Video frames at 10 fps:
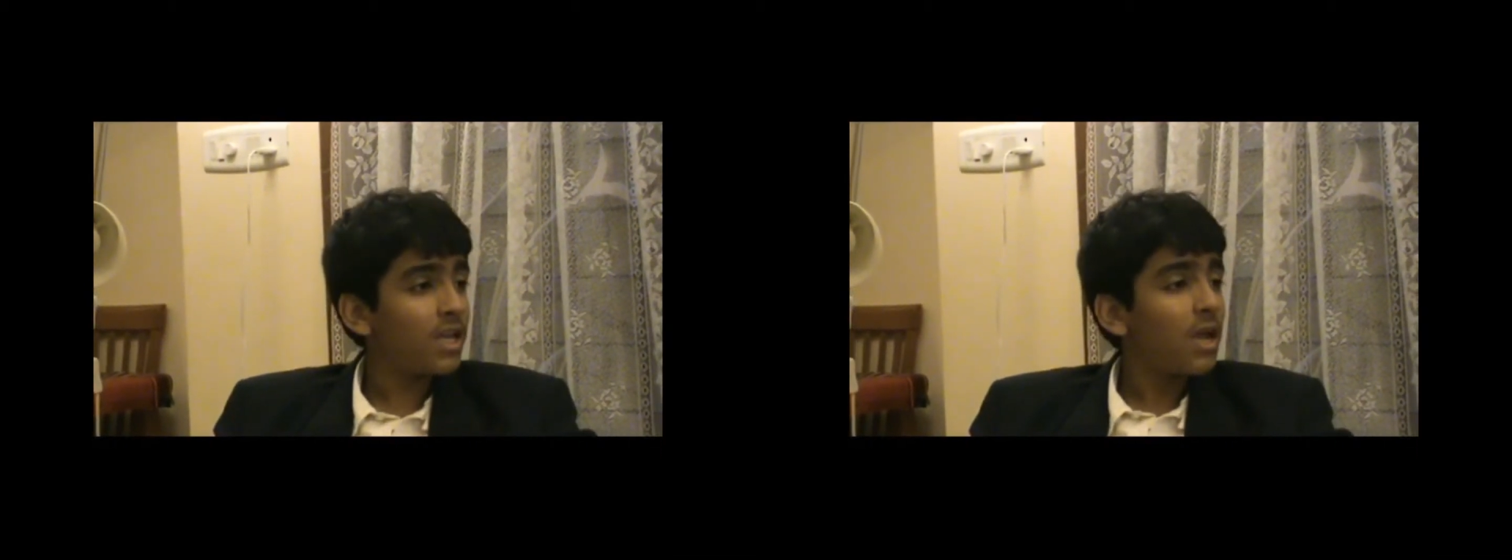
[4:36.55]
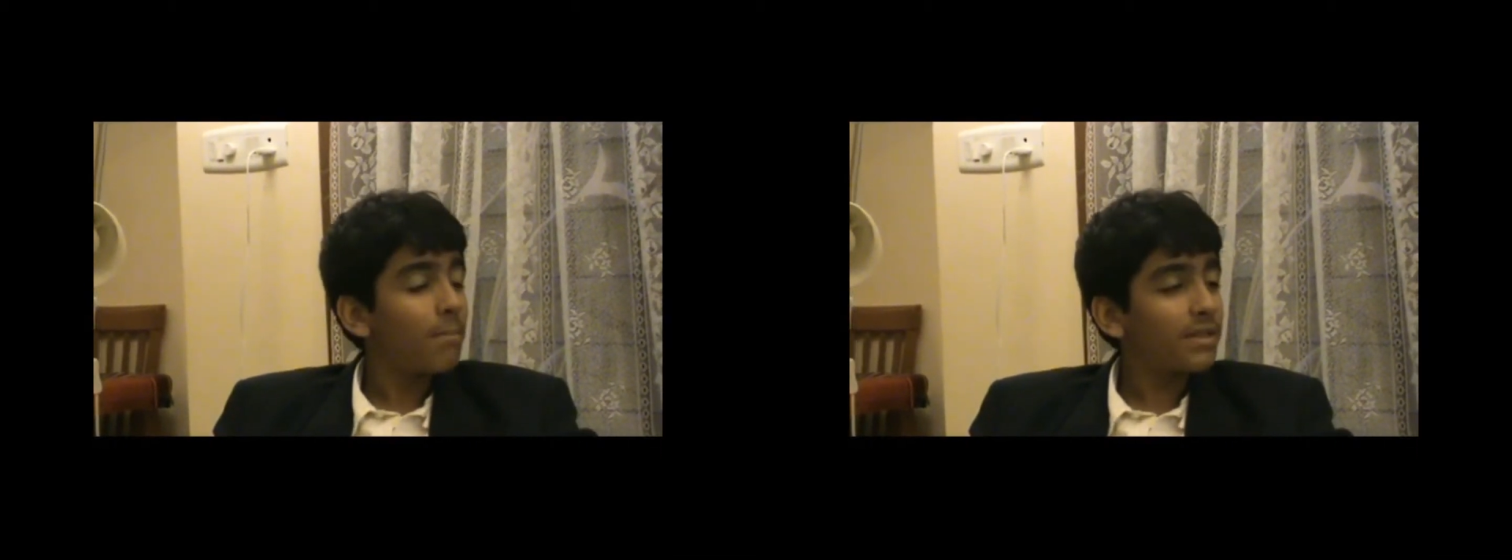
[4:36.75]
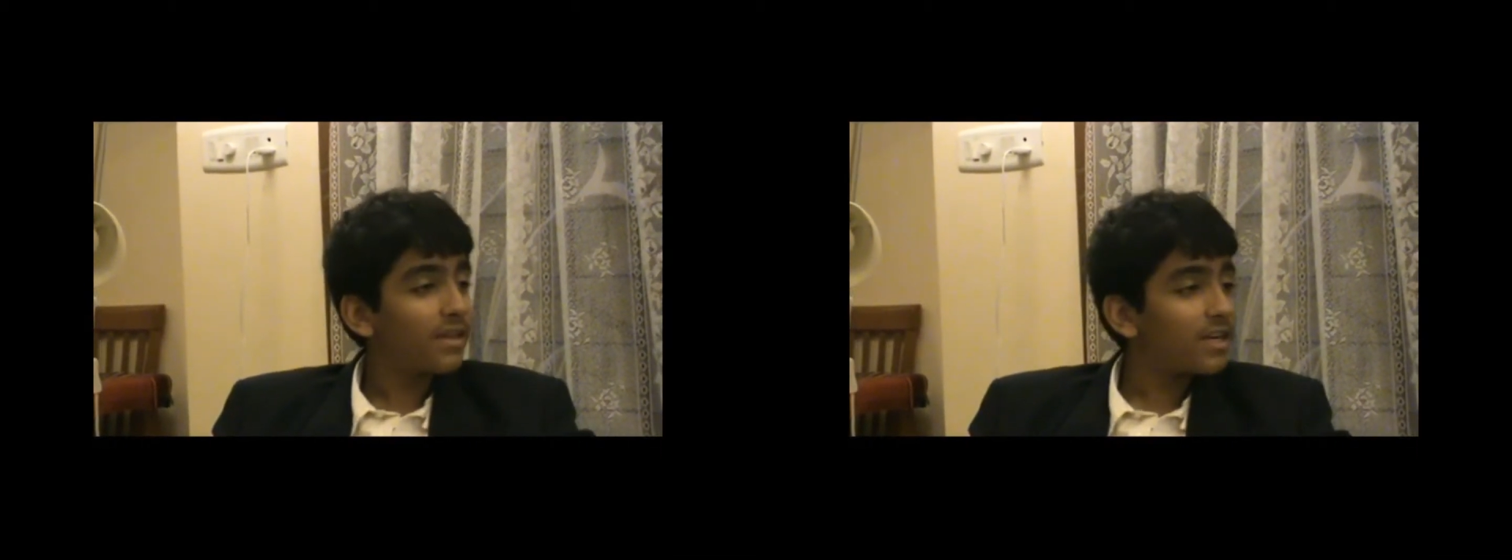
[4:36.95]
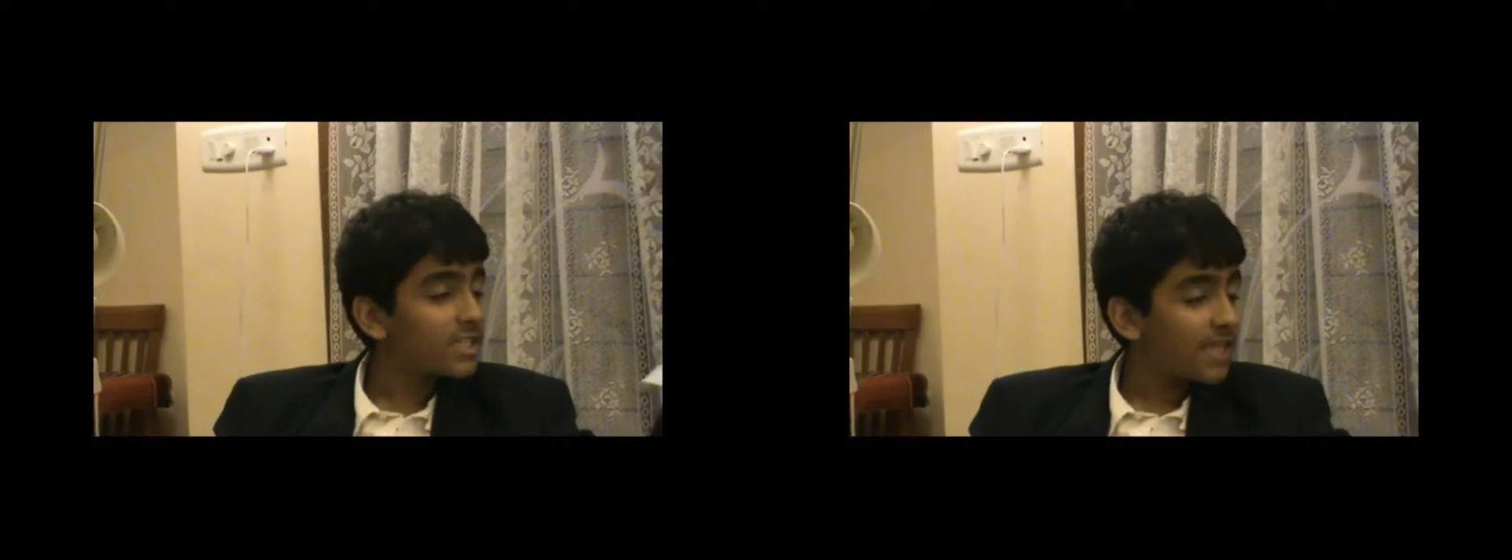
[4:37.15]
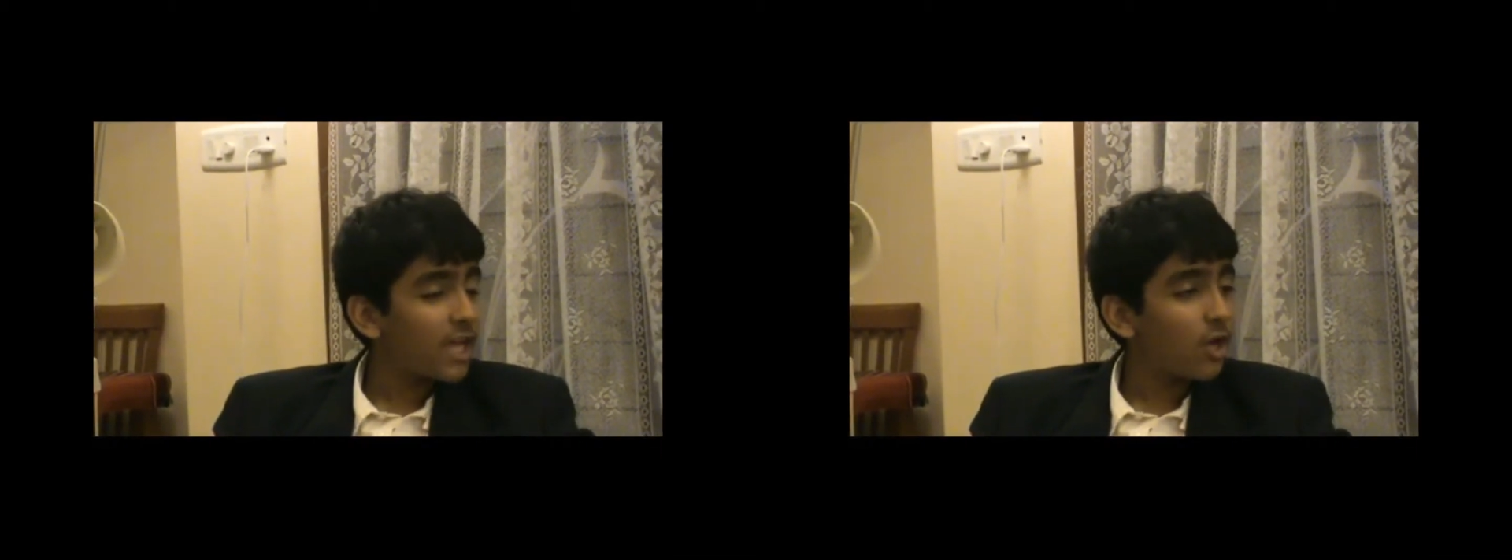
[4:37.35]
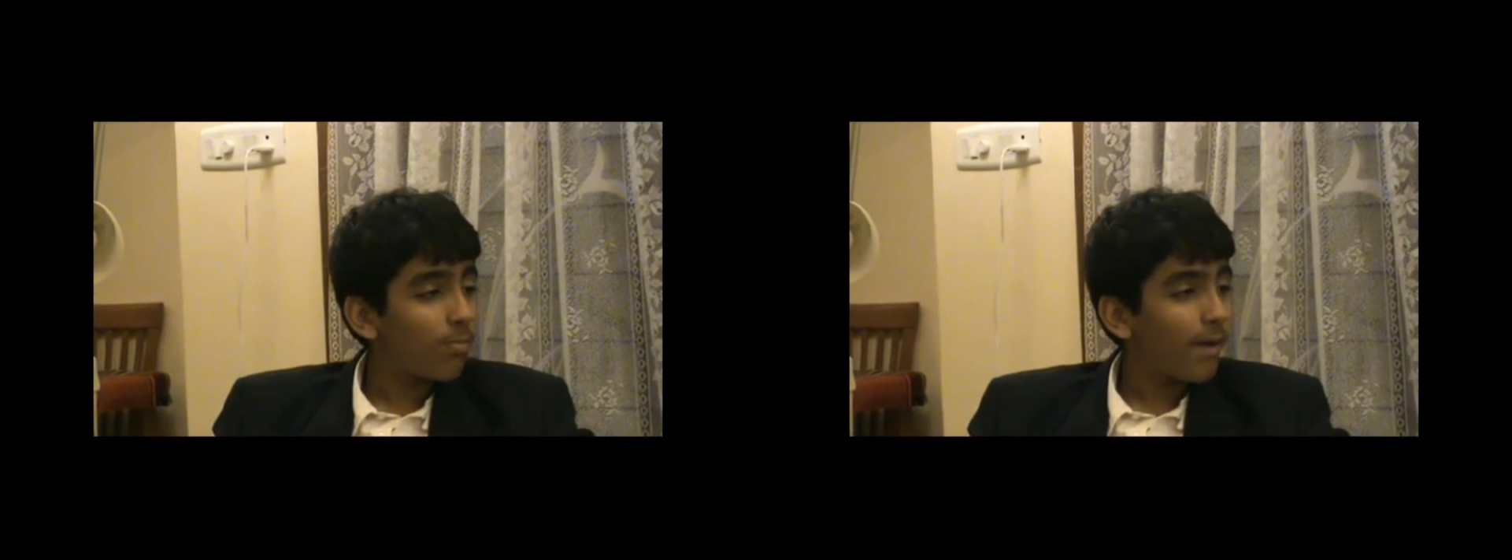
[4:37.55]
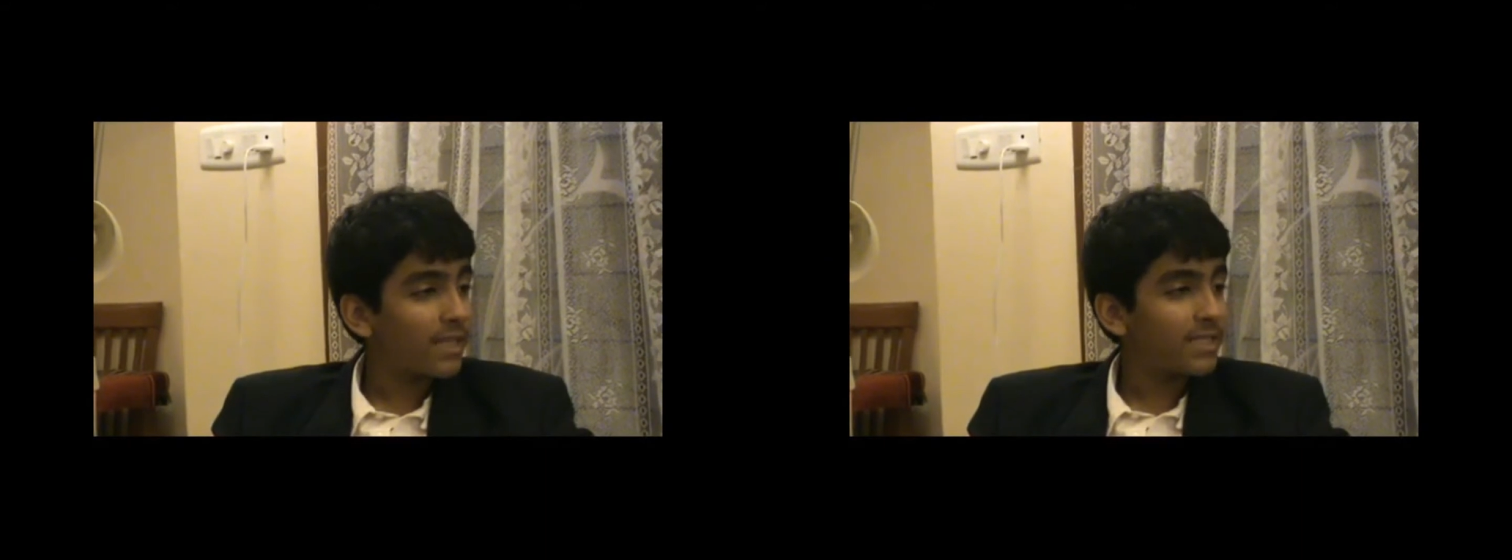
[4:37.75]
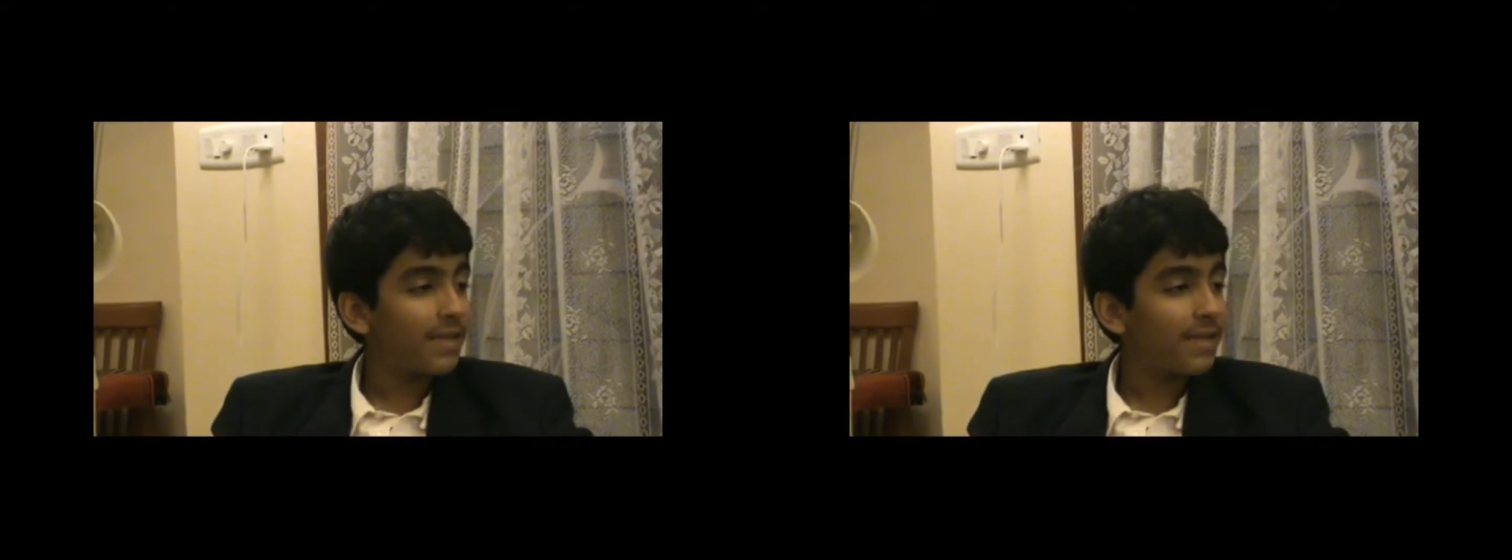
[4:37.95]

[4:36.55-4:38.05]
but they're psychopaths and